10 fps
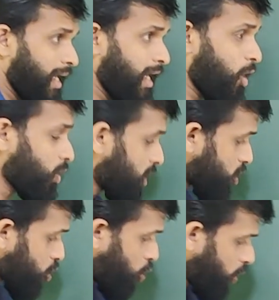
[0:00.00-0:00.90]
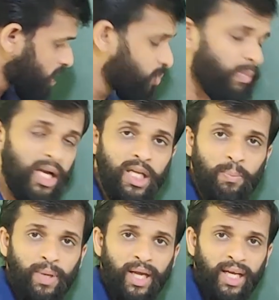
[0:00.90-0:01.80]
and now this 2 is
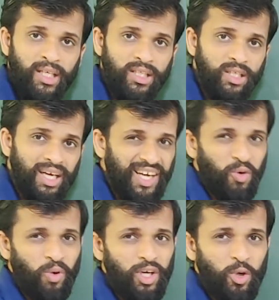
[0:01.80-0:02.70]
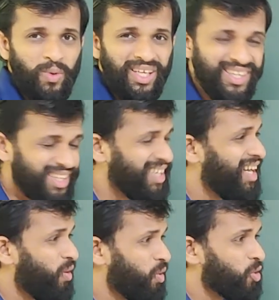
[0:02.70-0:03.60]
multiplied. I don't want it over here,
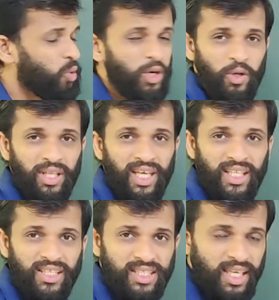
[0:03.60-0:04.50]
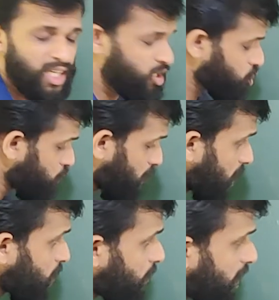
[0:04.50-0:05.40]
I want to throw it on the other side. So
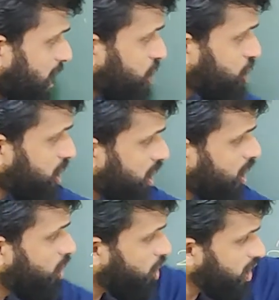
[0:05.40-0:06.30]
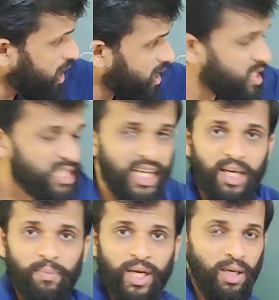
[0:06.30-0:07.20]
multiplication on the other
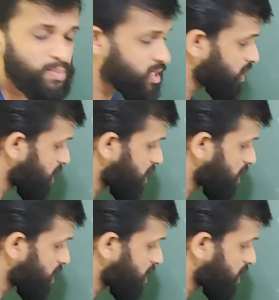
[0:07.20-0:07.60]
side becomes